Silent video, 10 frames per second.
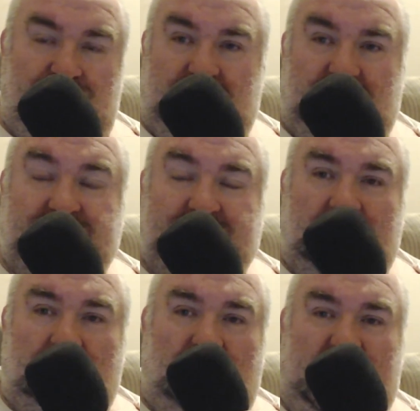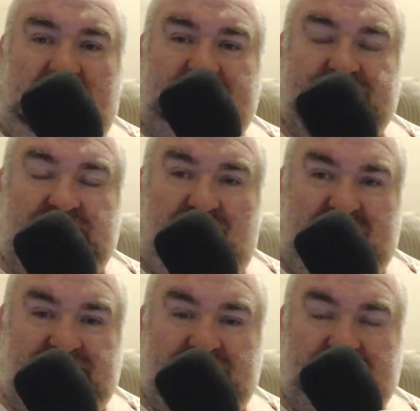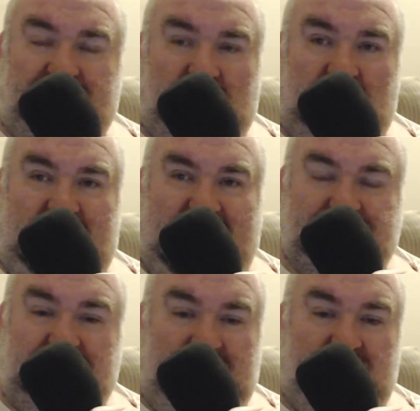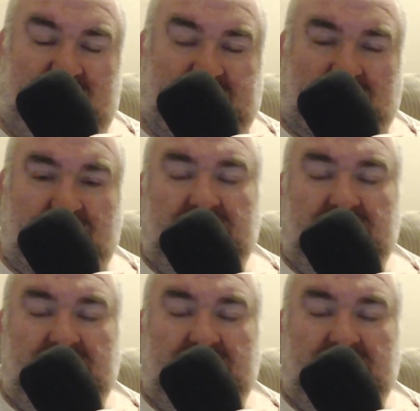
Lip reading: Godot as the basis for Action Game Maker.